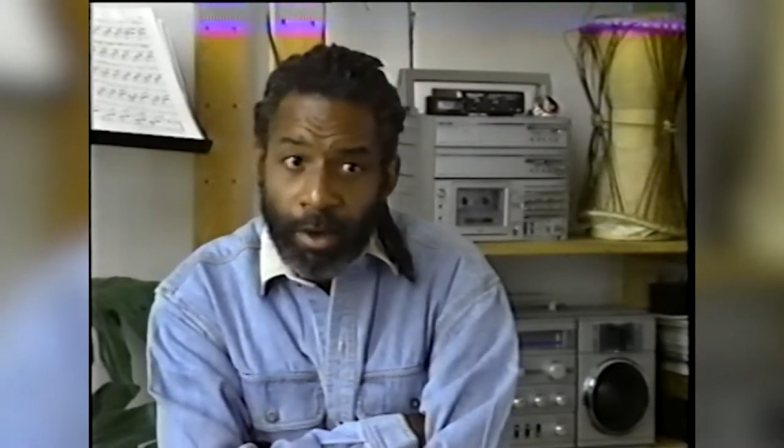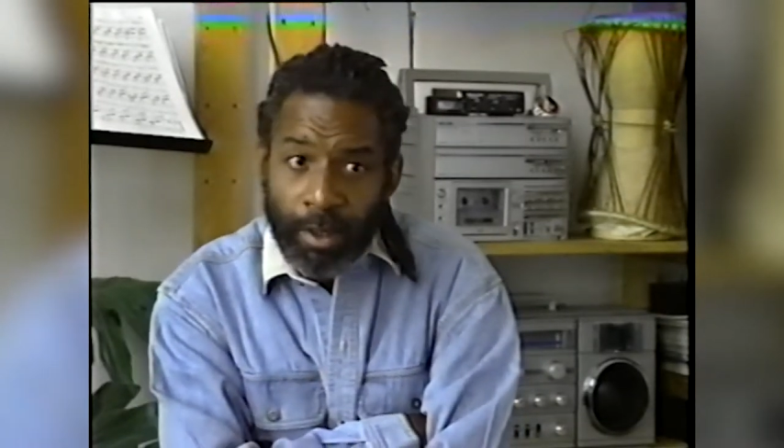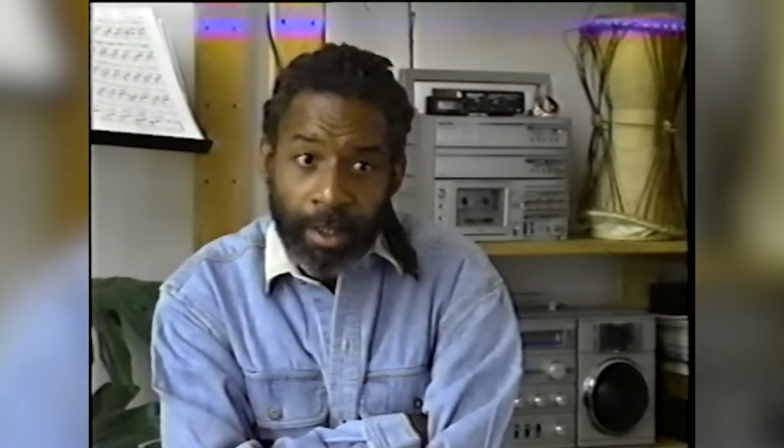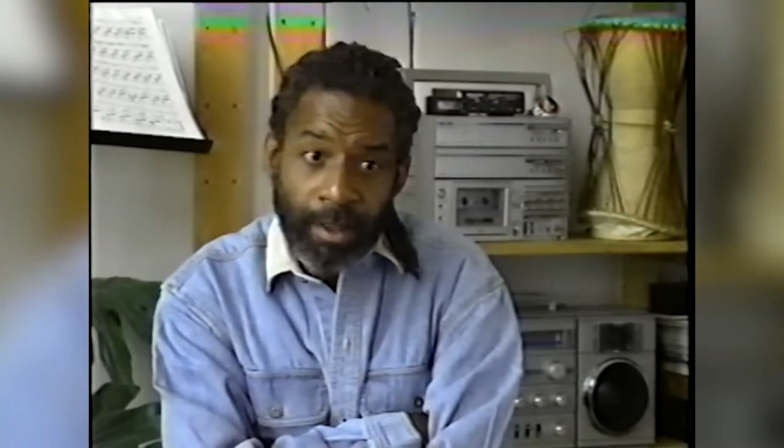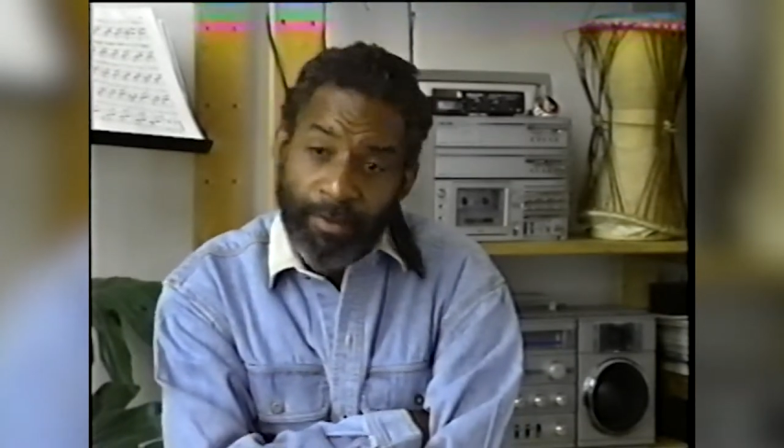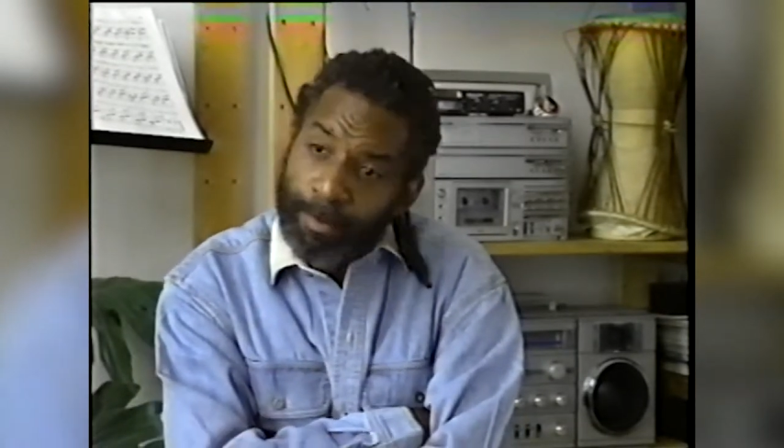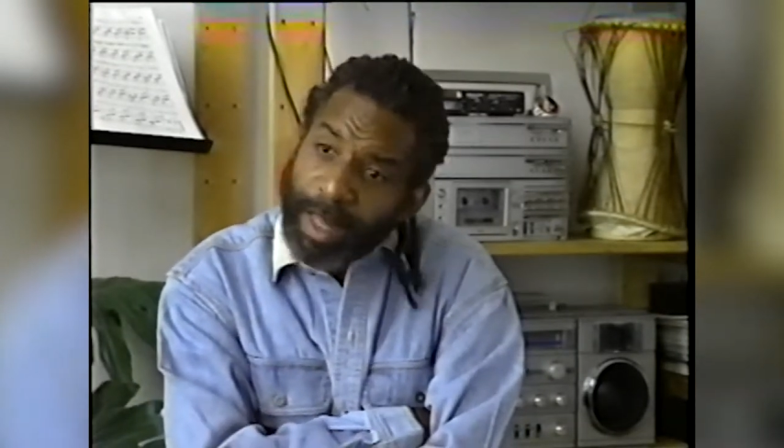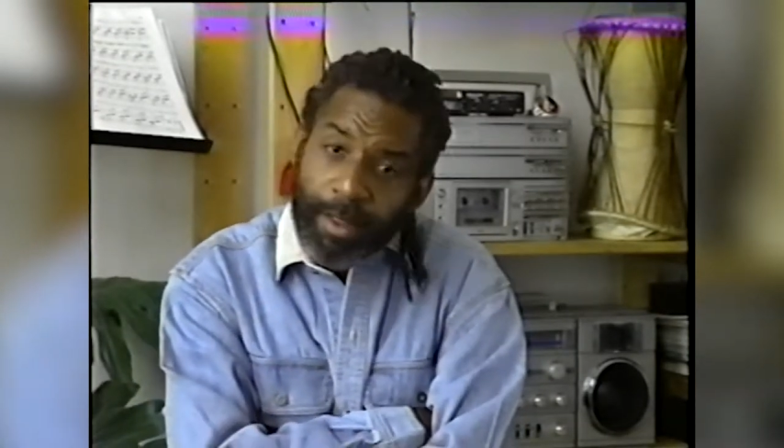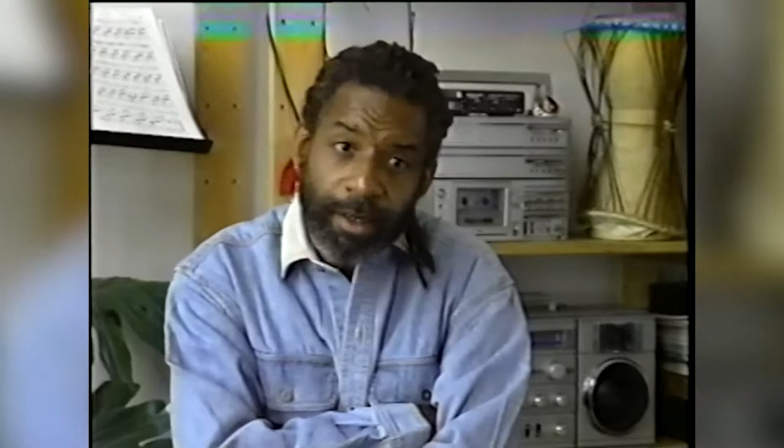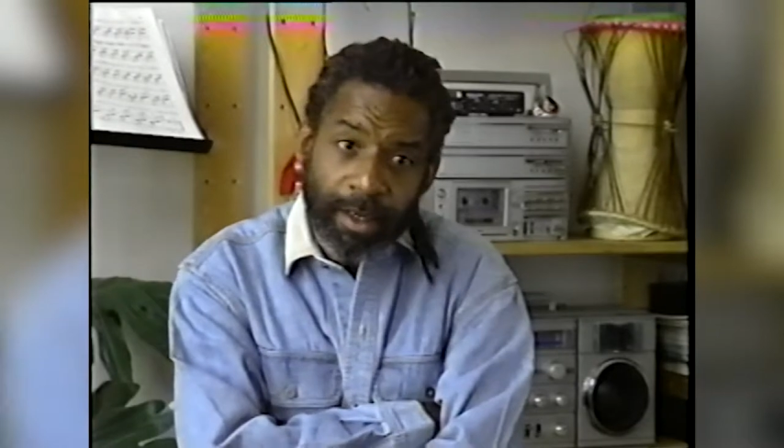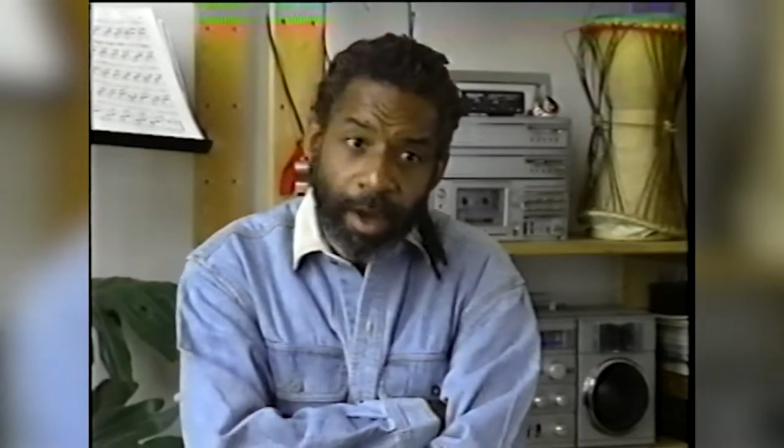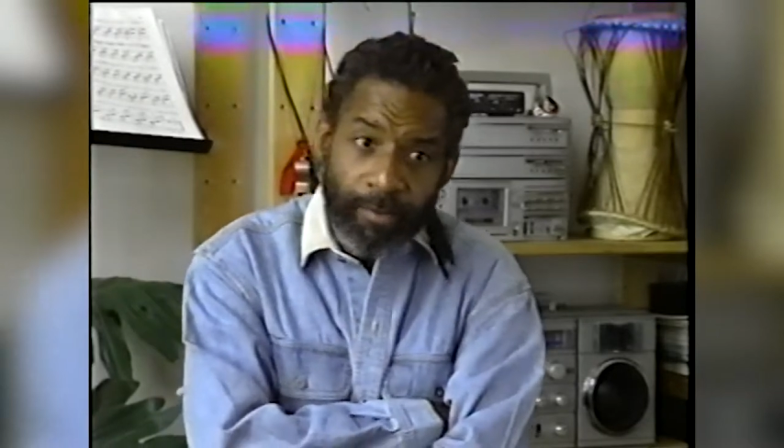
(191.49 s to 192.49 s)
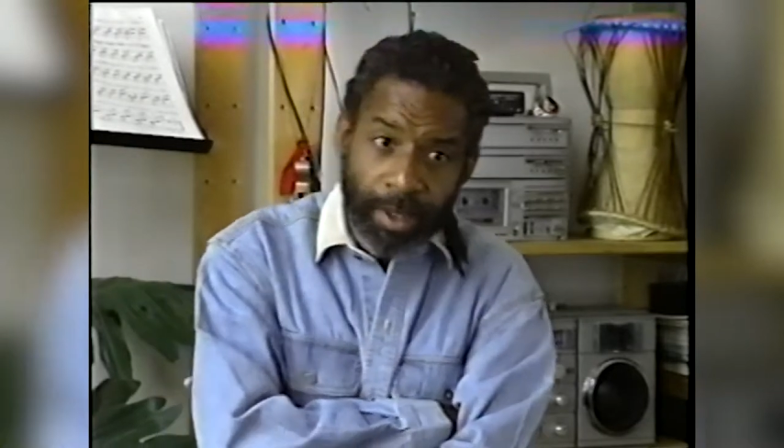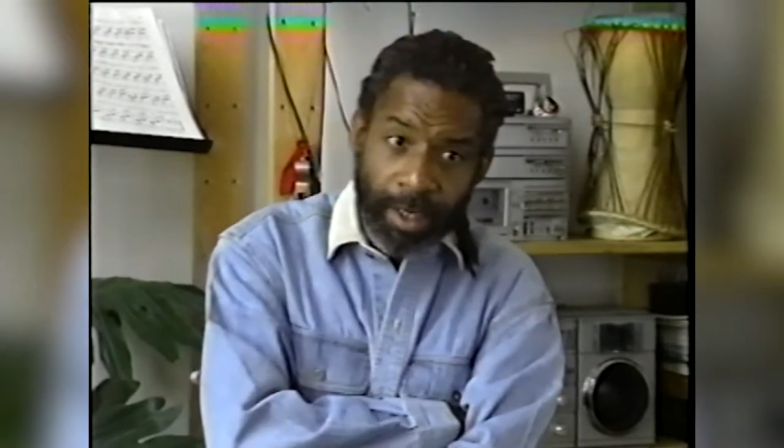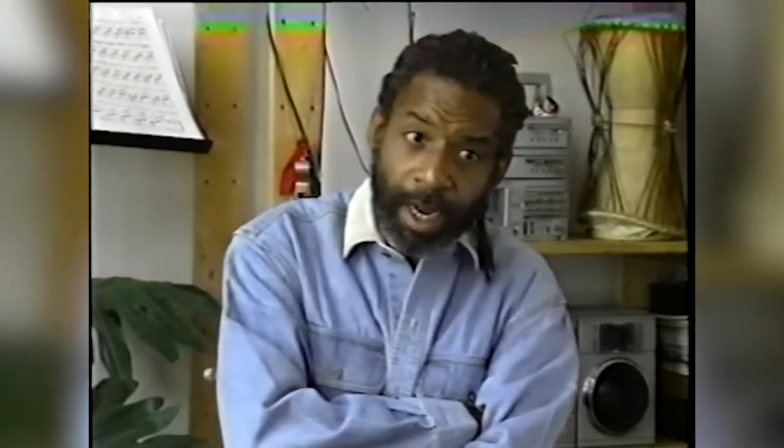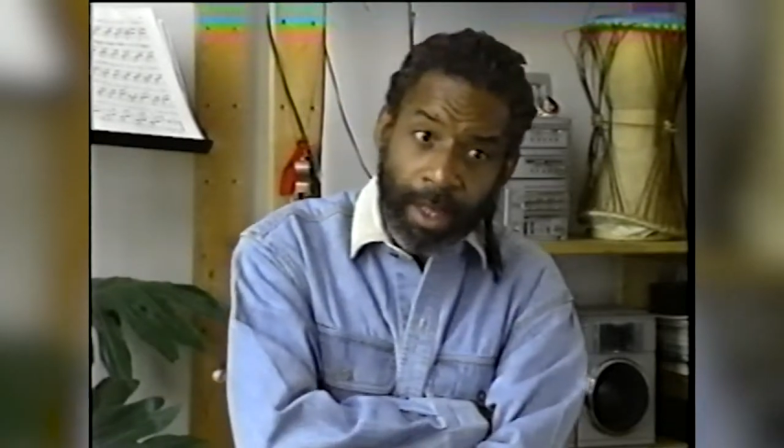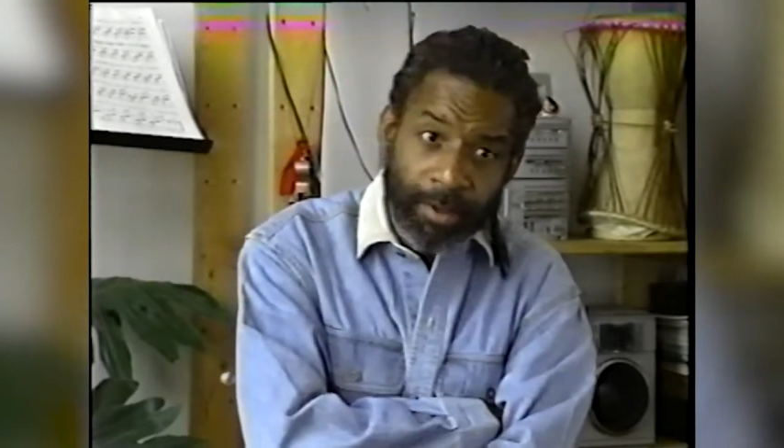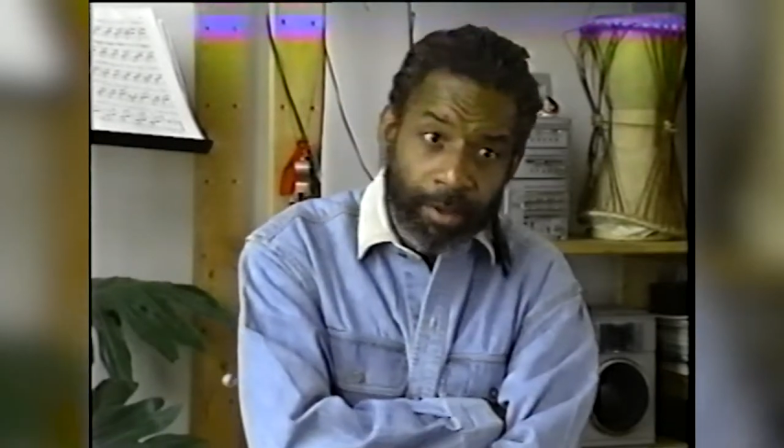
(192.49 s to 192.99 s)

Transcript: especially the governing council.